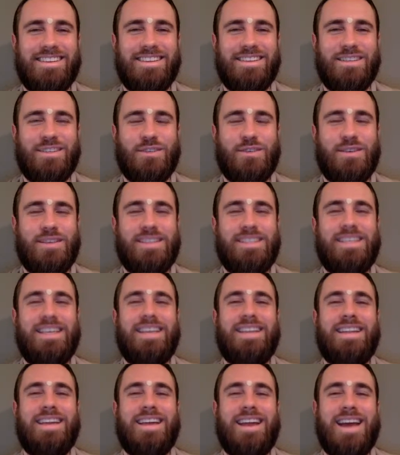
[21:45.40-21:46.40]
So it
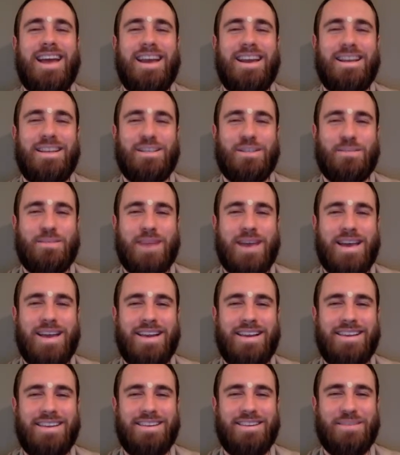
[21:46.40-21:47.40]
said Narayana
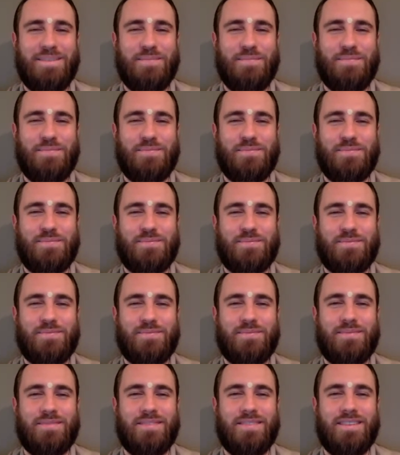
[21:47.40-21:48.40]
smiled
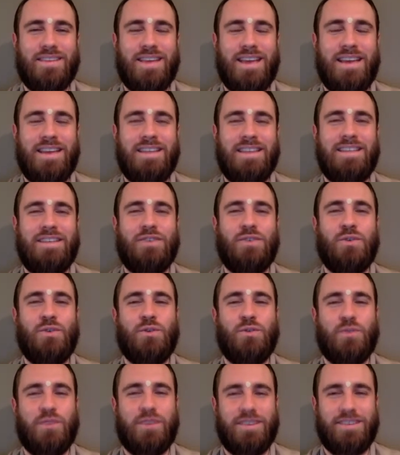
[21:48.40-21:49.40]
and he said,
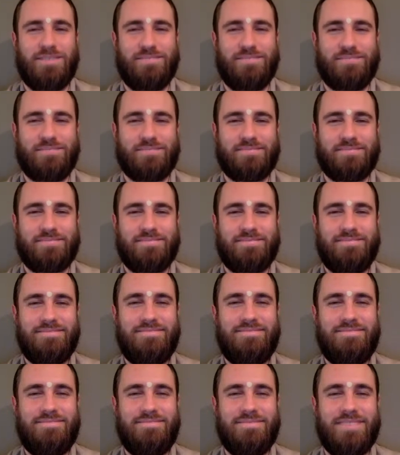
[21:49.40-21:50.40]
don't worry.
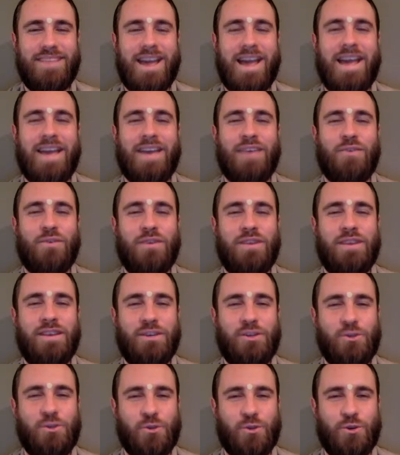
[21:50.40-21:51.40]
I had already
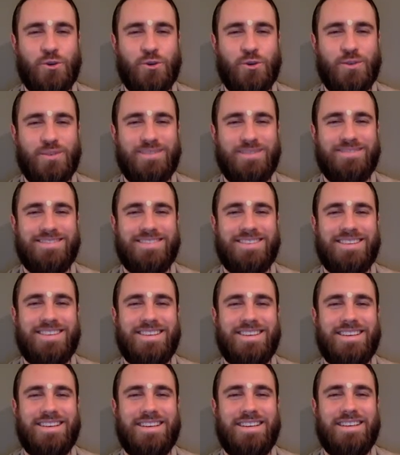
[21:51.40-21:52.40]
assured you
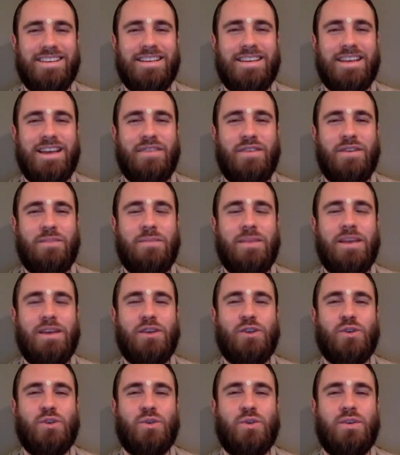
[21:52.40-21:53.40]
that I will
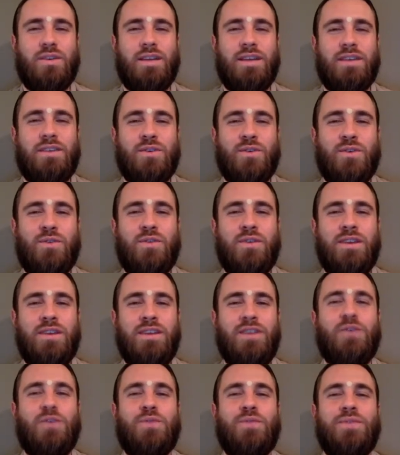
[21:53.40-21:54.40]
make sure that only
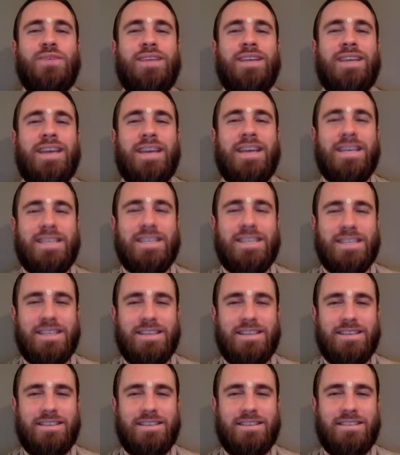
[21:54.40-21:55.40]
you will get
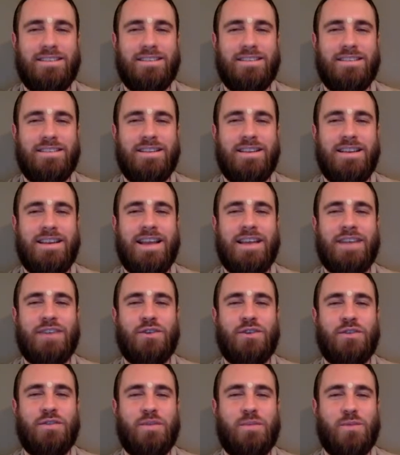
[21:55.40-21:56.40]
the
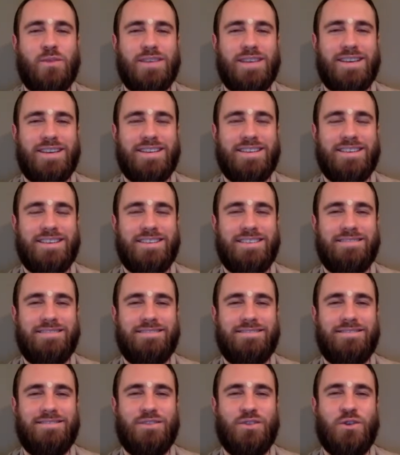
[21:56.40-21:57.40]
nectar of immortality,
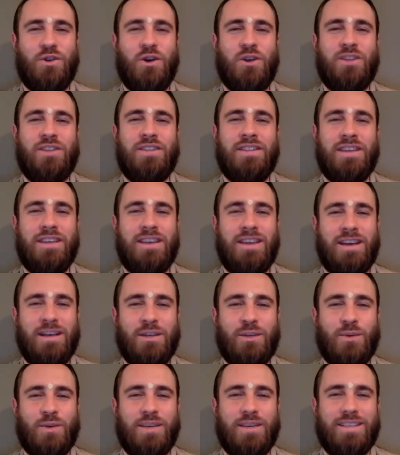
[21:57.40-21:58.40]
not the
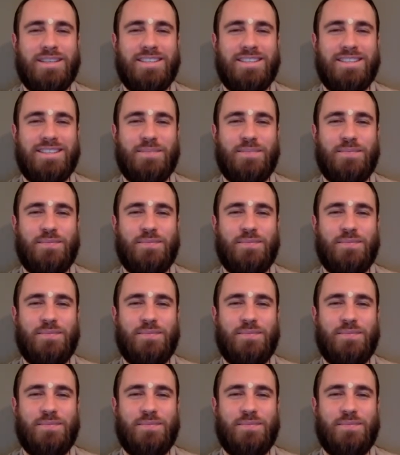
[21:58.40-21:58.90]
asuras.